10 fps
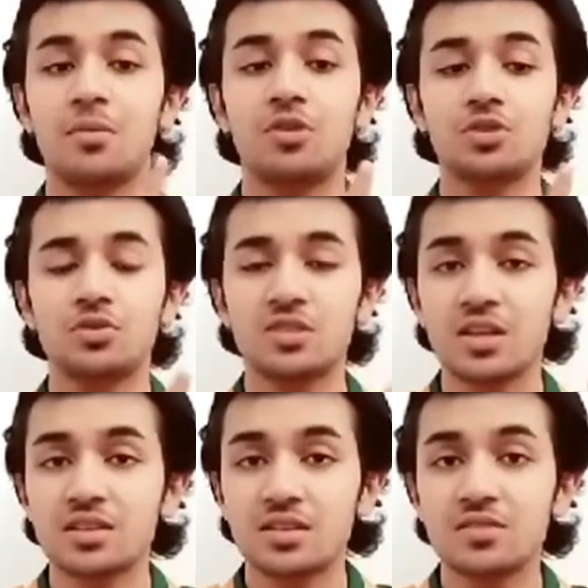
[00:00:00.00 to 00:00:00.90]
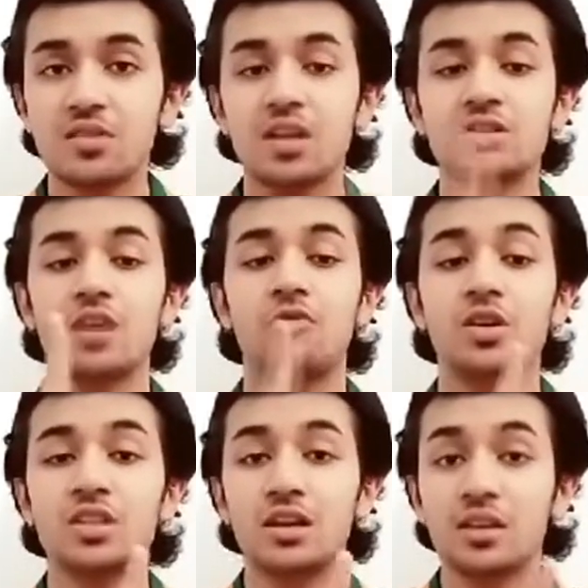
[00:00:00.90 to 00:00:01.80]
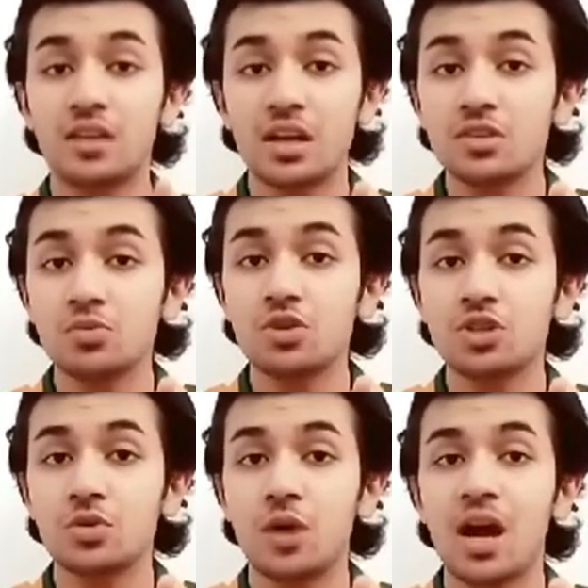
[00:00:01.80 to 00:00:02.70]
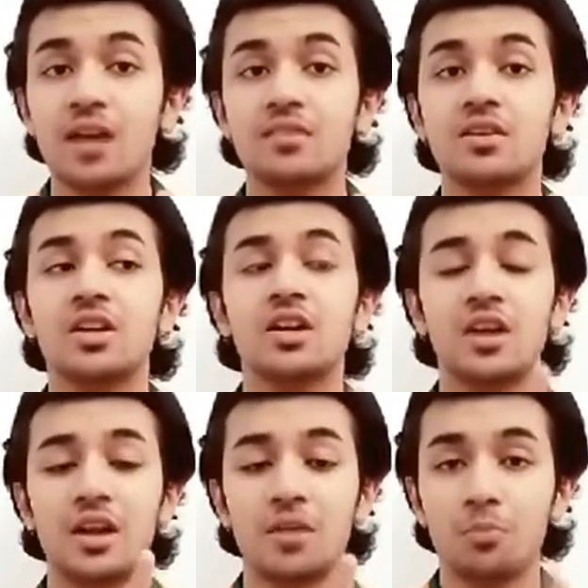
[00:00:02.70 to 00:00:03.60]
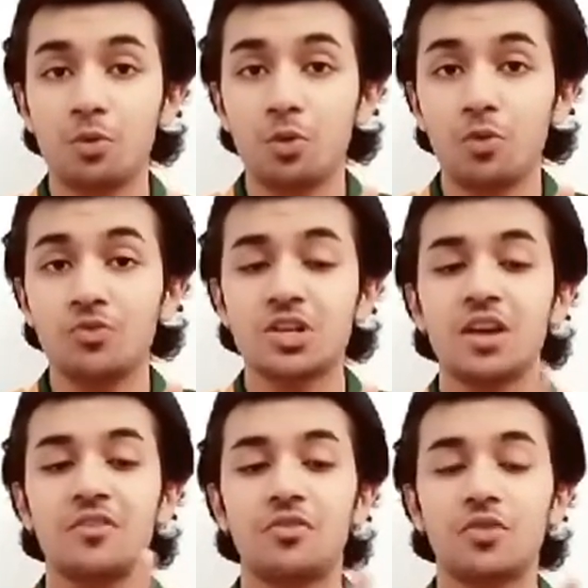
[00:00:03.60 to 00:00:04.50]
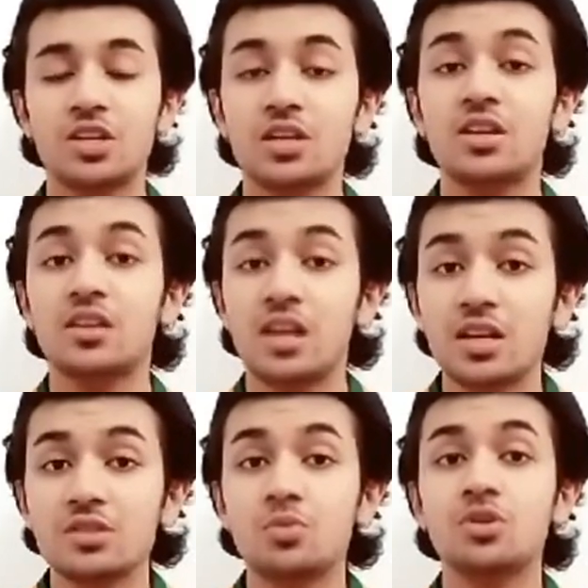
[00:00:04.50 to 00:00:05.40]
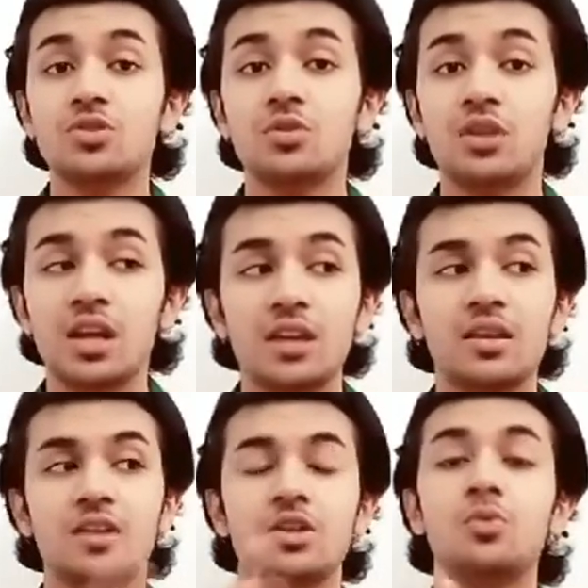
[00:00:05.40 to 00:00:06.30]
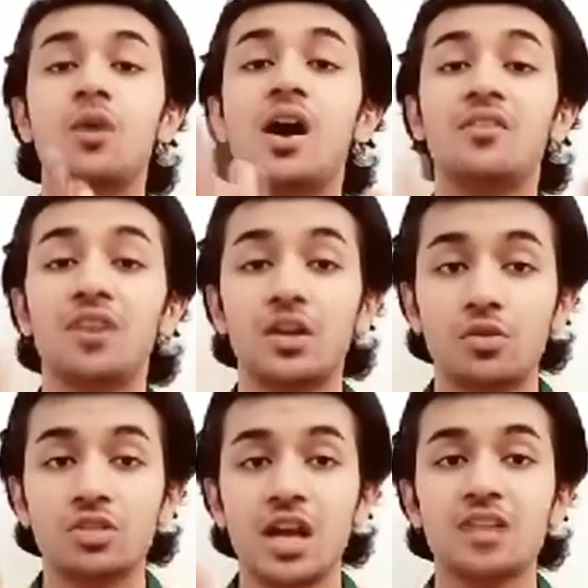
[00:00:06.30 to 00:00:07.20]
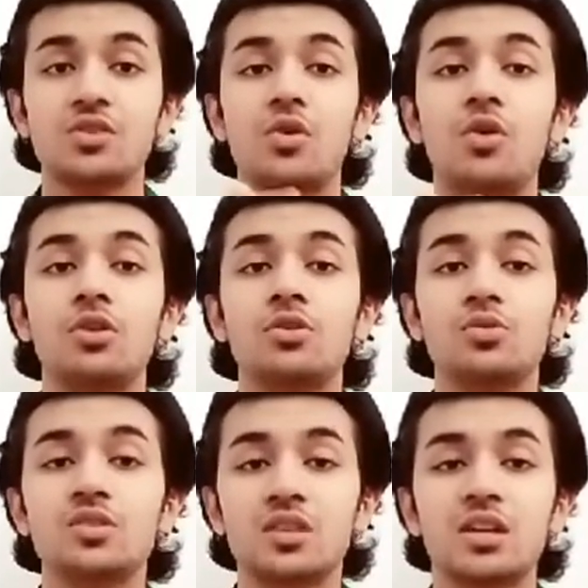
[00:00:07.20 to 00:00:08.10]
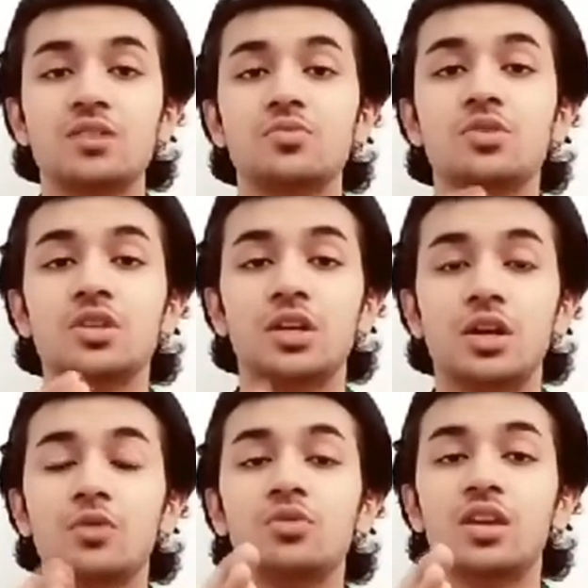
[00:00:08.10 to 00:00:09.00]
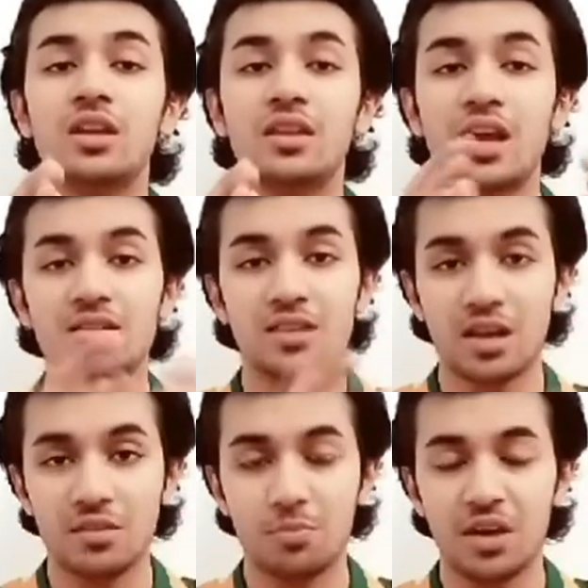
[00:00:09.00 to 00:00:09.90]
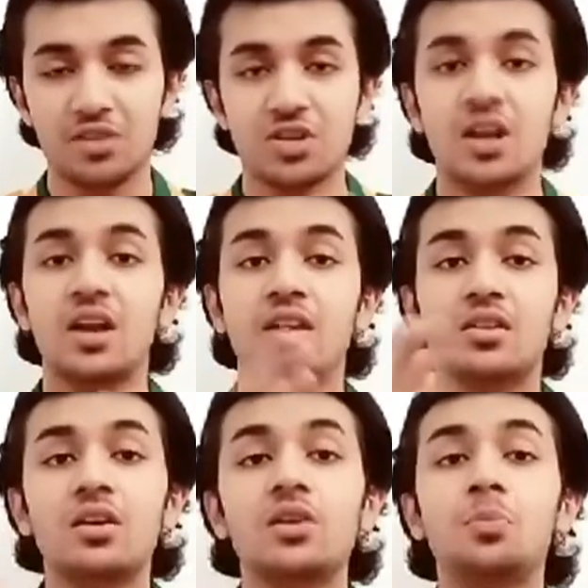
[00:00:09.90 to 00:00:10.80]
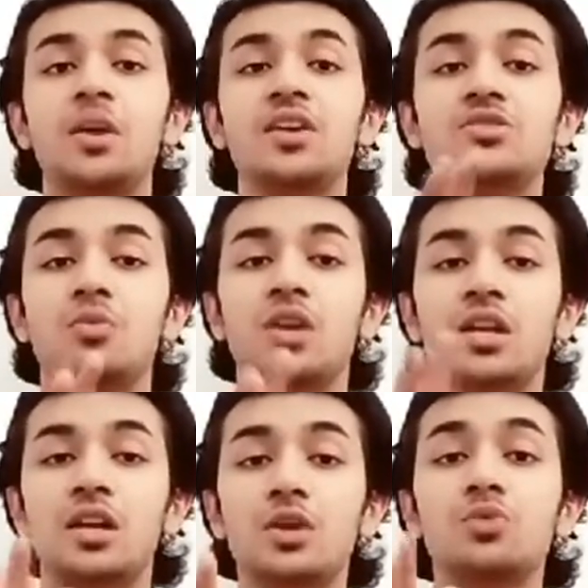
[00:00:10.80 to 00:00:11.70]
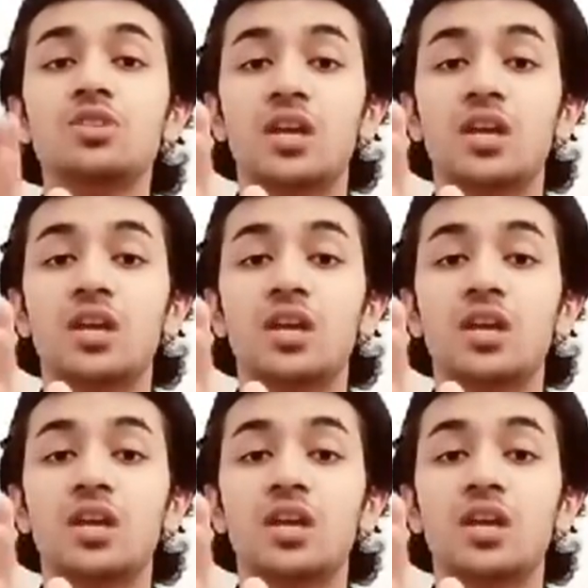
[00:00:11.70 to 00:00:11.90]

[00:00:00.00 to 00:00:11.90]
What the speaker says: about your success rate, what are the things which you had improved, what are the things which you think that you are very good at, all those things which include in that second page. Third page will include